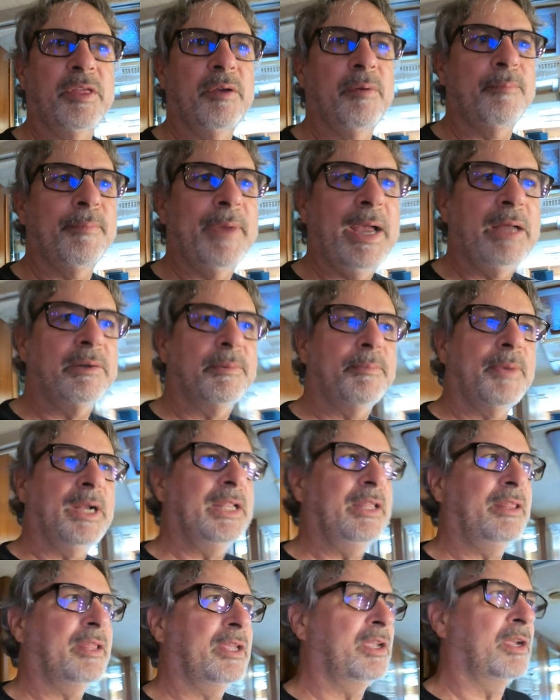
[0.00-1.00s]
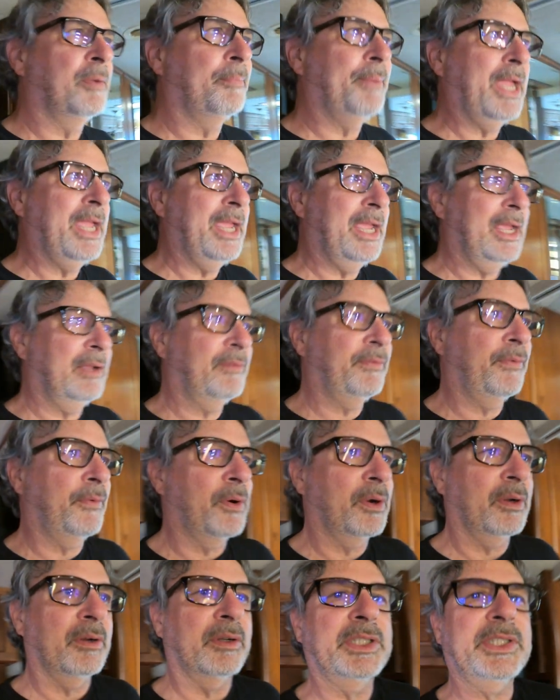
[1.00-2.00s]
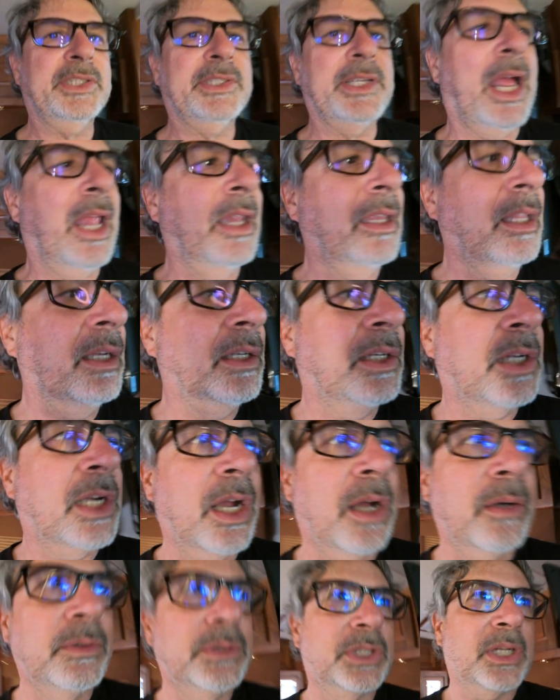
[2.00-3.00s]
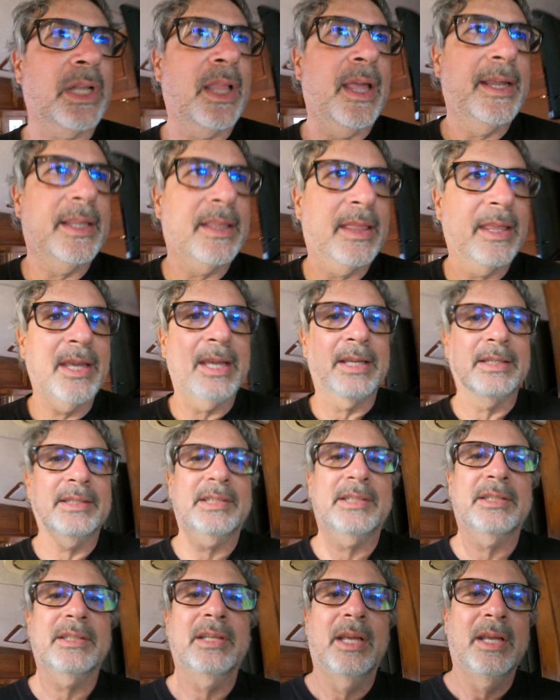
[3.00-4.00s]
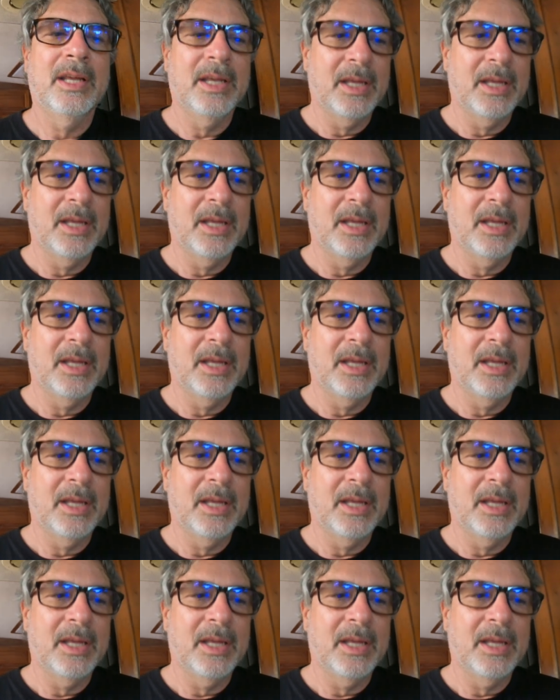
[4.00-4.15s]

the amount of money that you're paying for a solid coach like this,